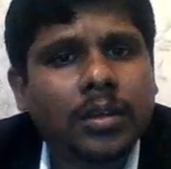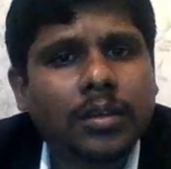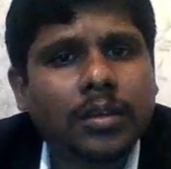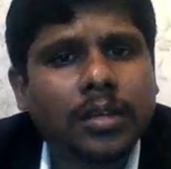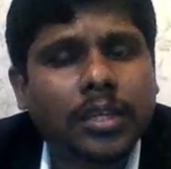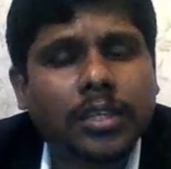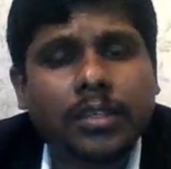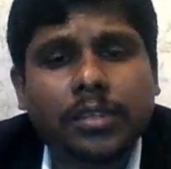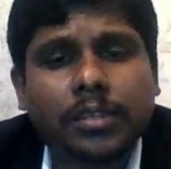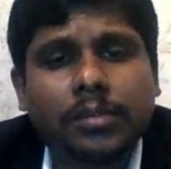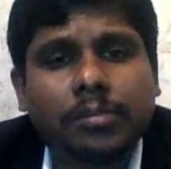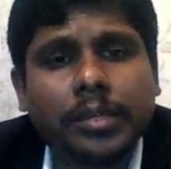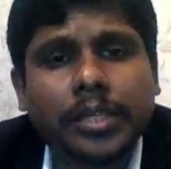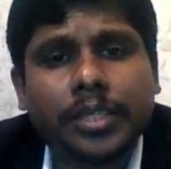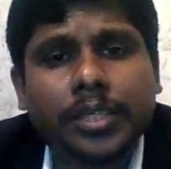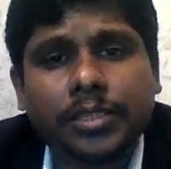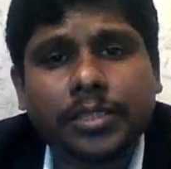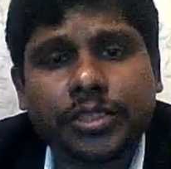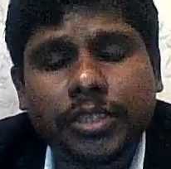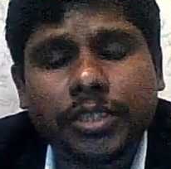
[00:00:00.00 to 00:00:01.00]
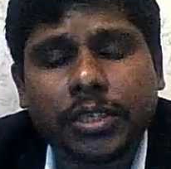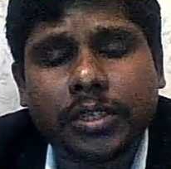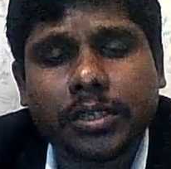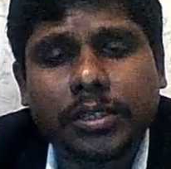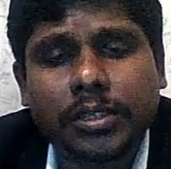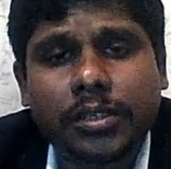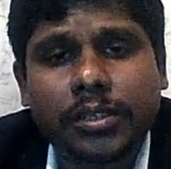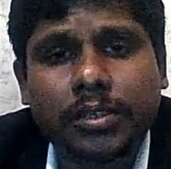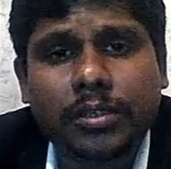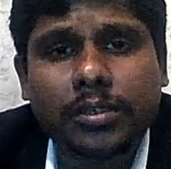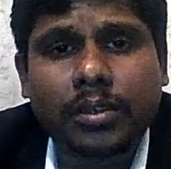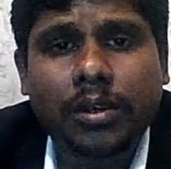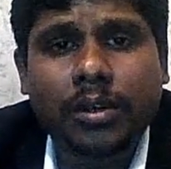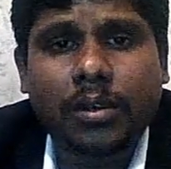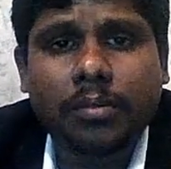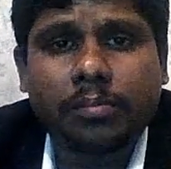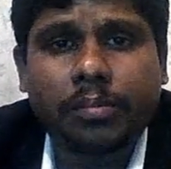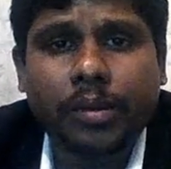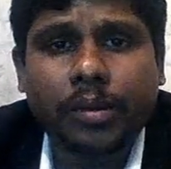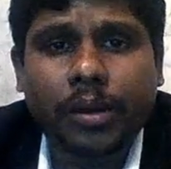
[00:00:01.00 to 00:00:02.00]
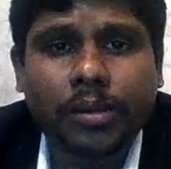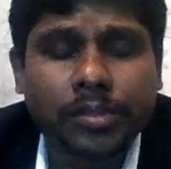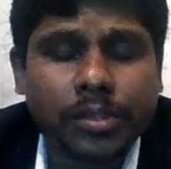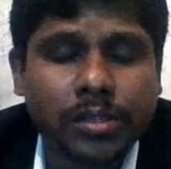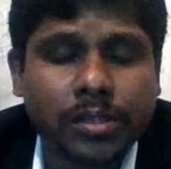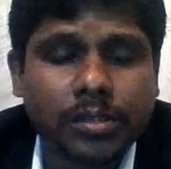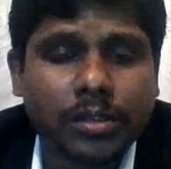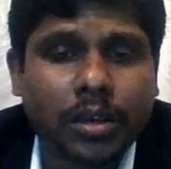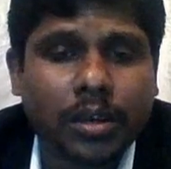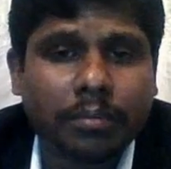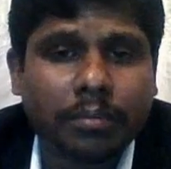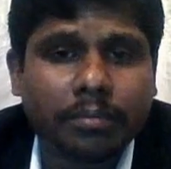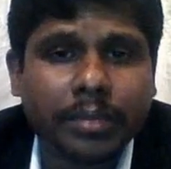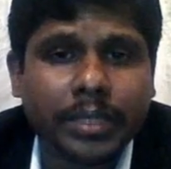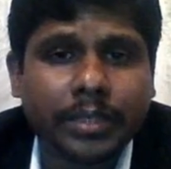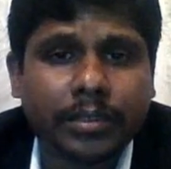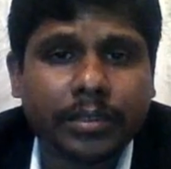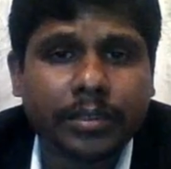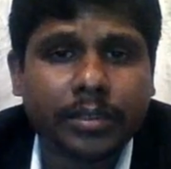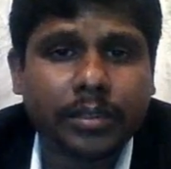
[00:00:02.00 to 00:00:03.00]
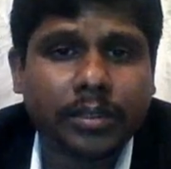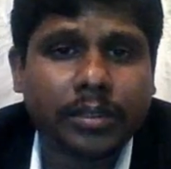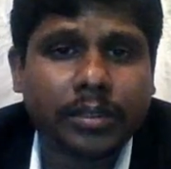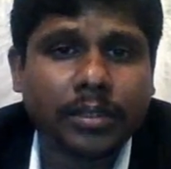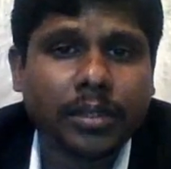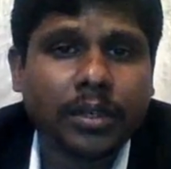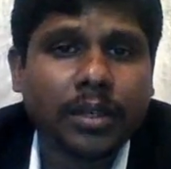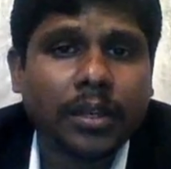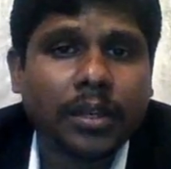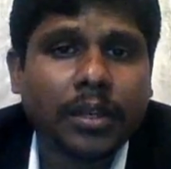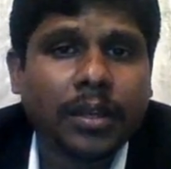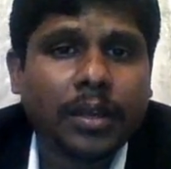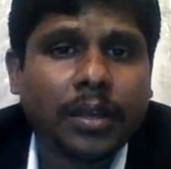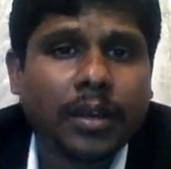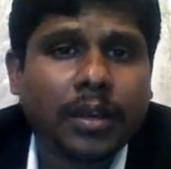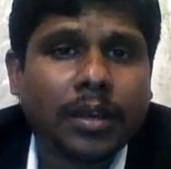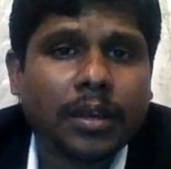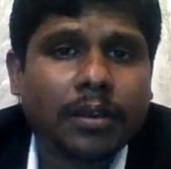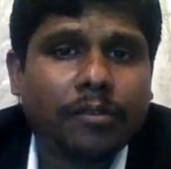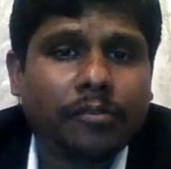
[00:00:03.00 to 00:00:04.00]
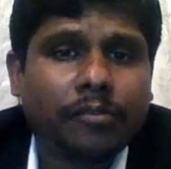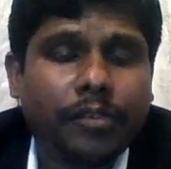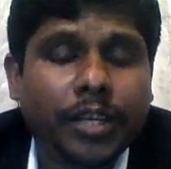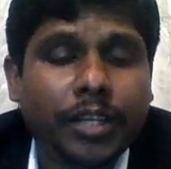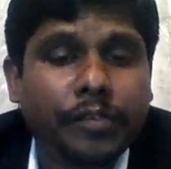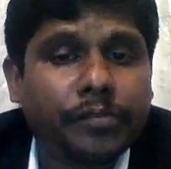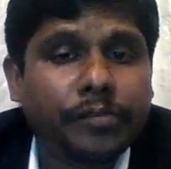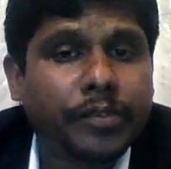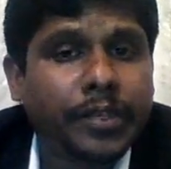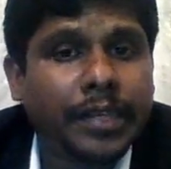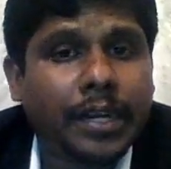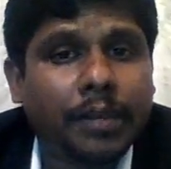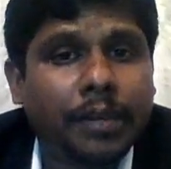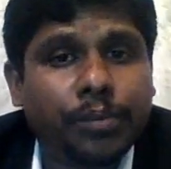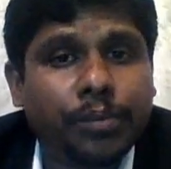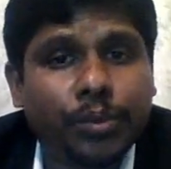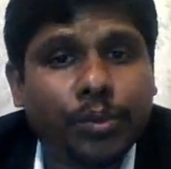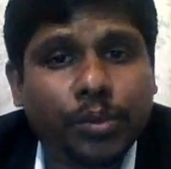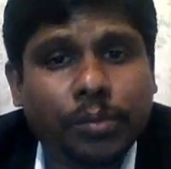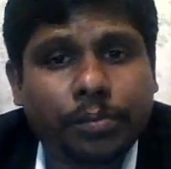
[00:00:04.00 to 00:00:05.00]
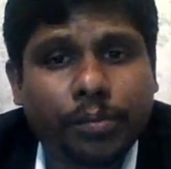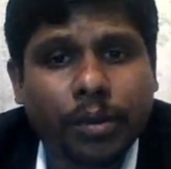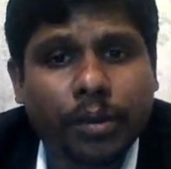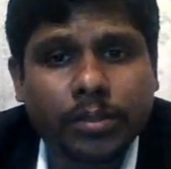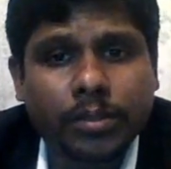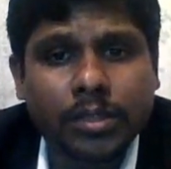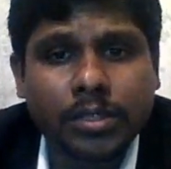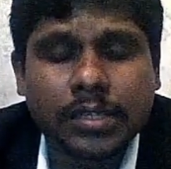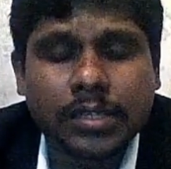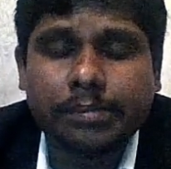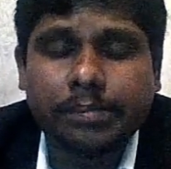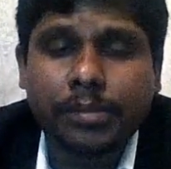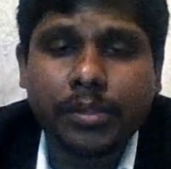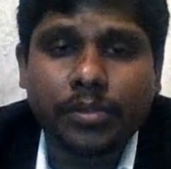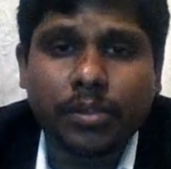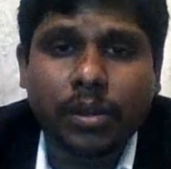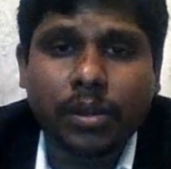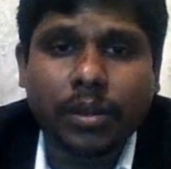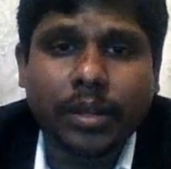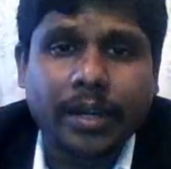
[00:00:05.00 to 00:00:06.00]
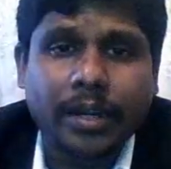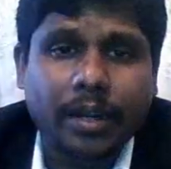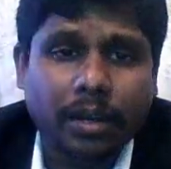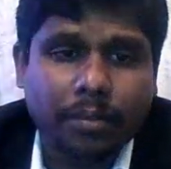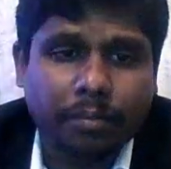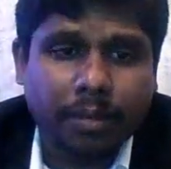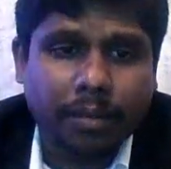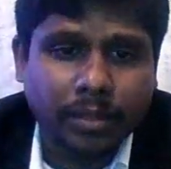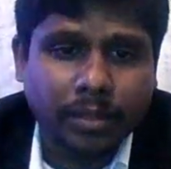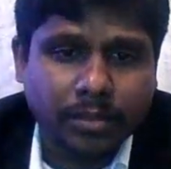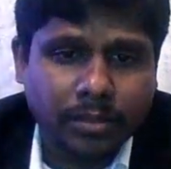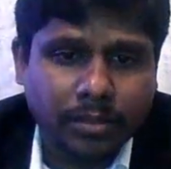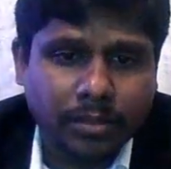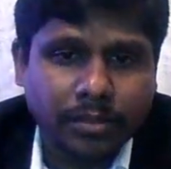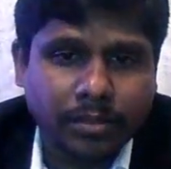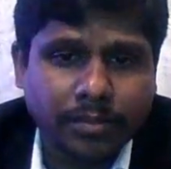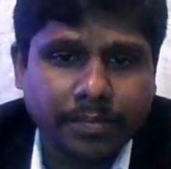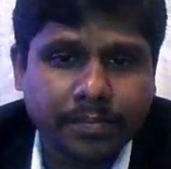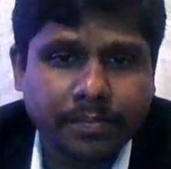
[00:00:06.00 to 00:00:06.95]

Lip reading: either maker checker process or maker verifier approver process, depends on the enterprise.